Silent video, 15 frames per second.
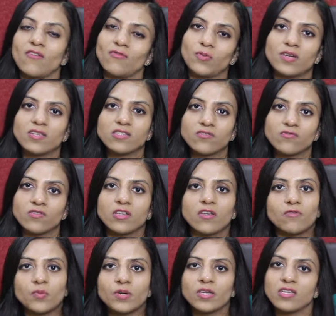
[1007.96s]
Everybody is different.
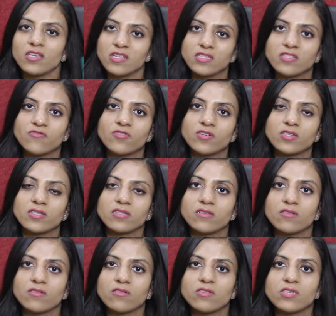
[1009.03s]
Everybody needs different
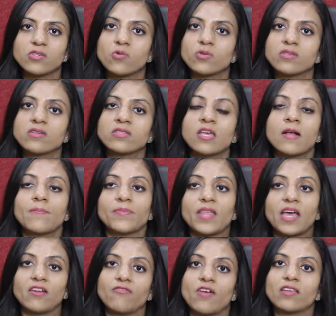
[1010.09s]
resources.
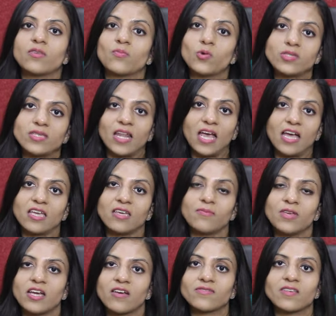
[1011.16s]
And in fact, the books that I
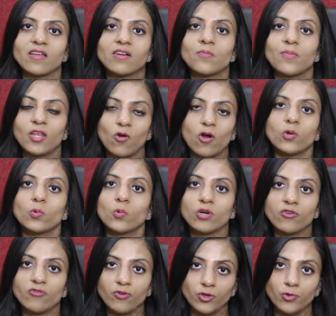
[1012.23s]
may have studied may not
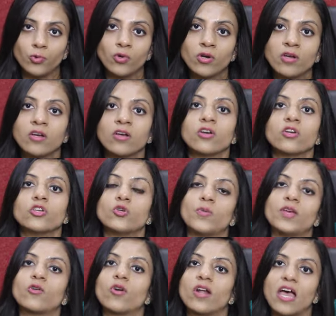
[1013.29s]
work for you. You
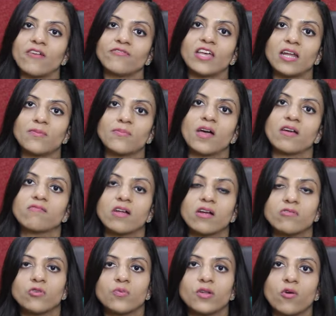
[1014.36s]
may not have that
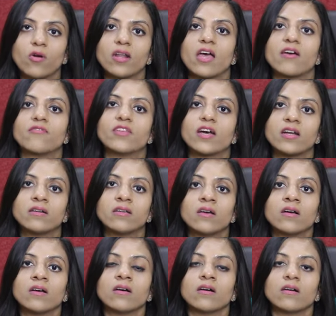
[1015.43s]
background. You may not have that
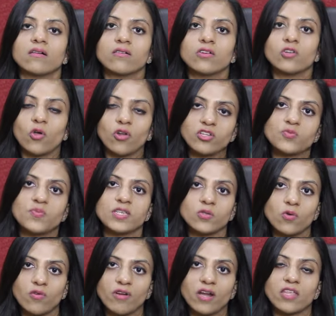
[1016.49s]
uh, knowledge base
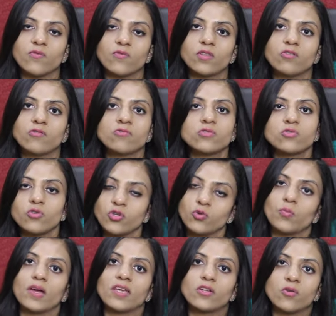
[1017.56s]
already with you. So
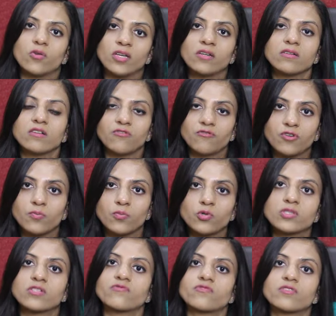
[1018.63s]
you might need different
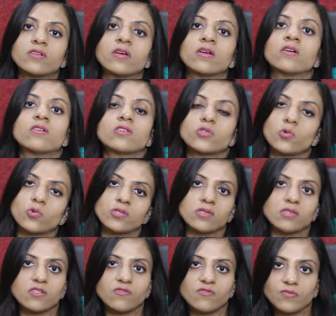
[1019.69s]
books, different
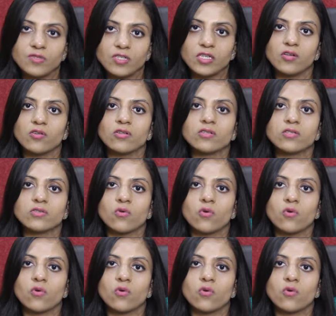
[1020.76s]
sources, different materials.